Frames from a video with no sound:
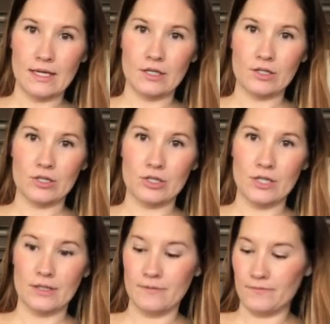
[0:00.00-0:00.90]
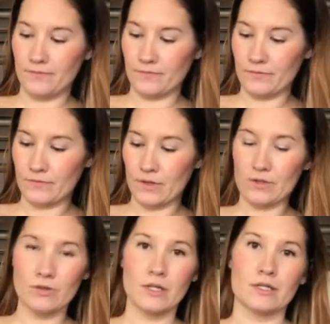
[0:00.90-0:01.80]
extra
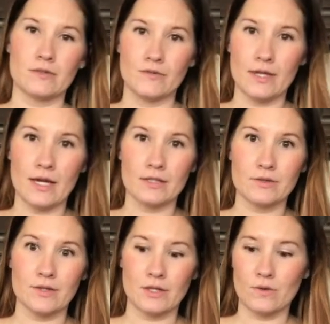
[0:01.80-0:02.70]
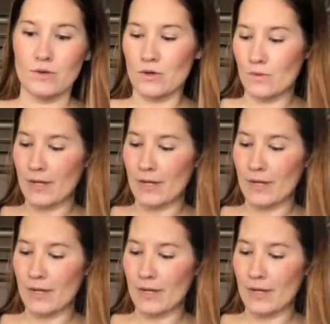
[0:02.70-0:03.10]
crust for that so they don't go to